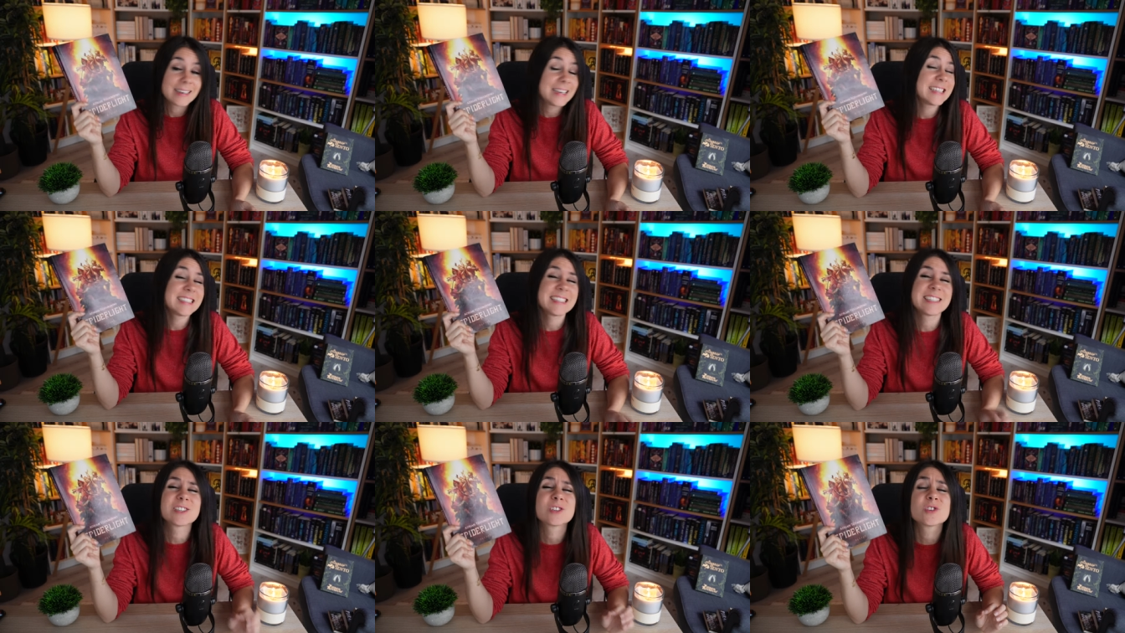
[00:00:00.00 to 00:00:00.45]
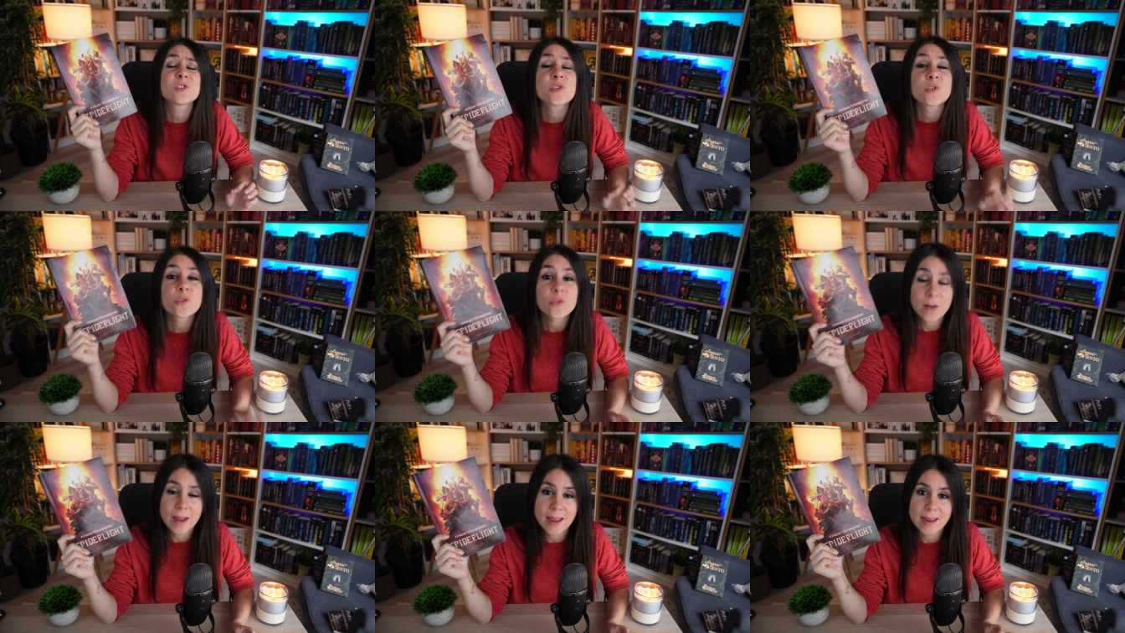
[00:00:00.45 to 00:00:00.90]
This is
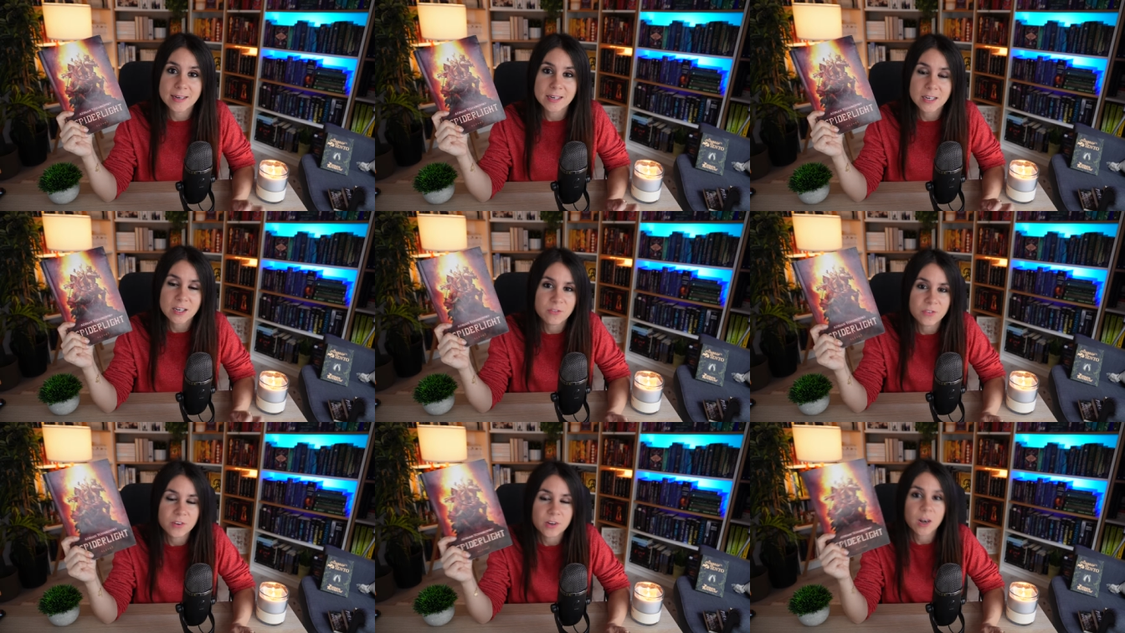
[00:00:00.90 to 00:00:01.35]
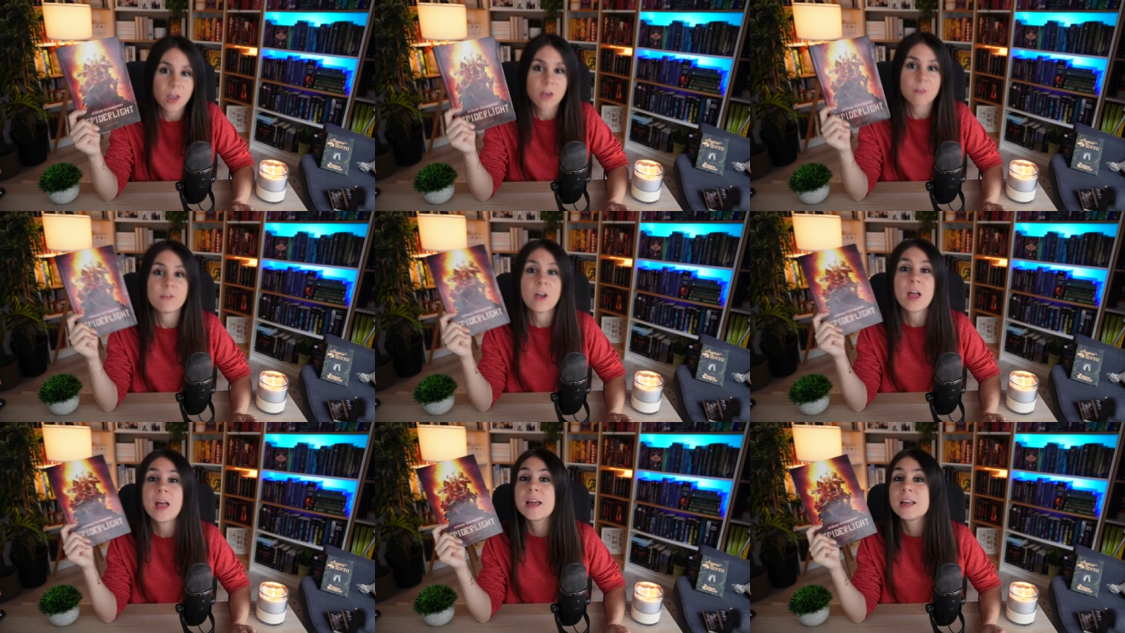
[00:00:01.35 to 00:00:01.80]
great if you
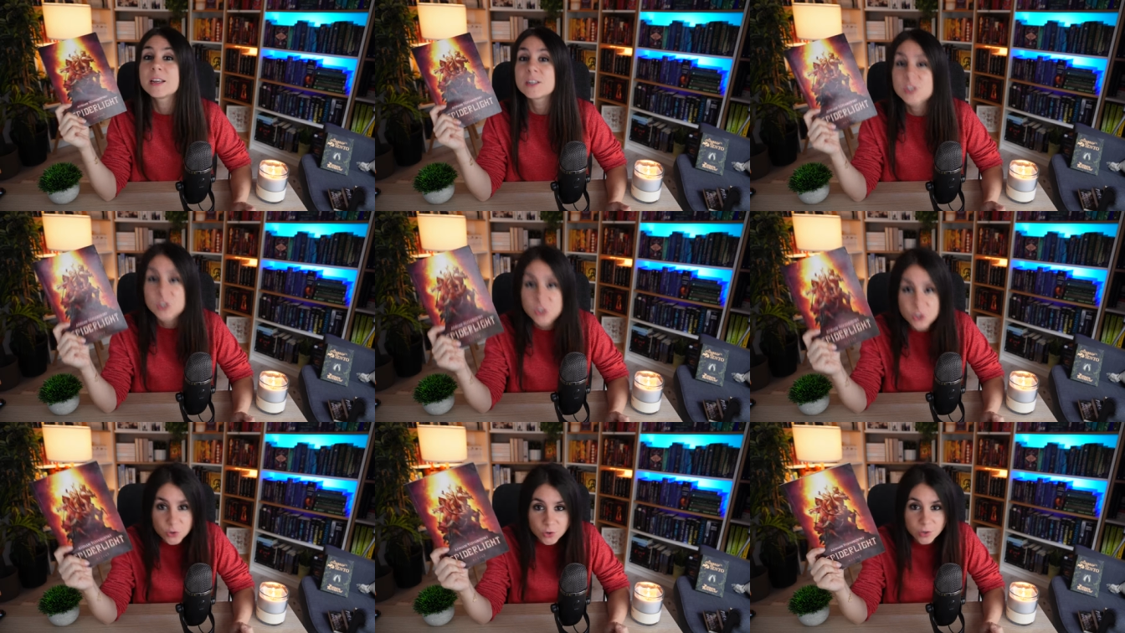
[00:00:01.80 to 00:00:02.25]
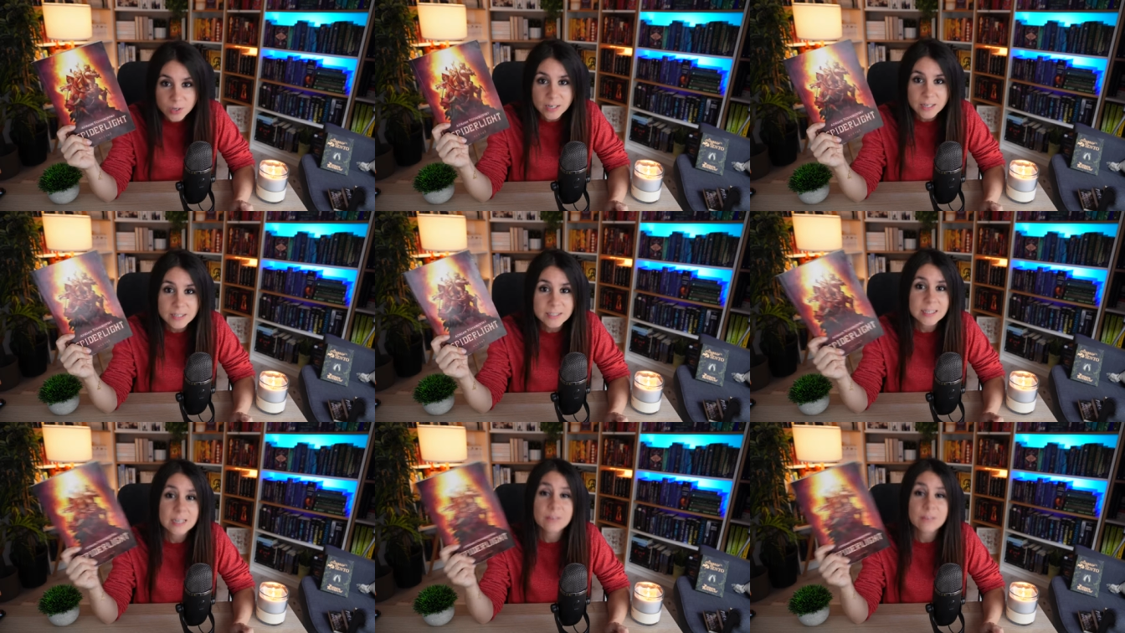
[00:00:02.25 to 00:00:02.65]
love journeys,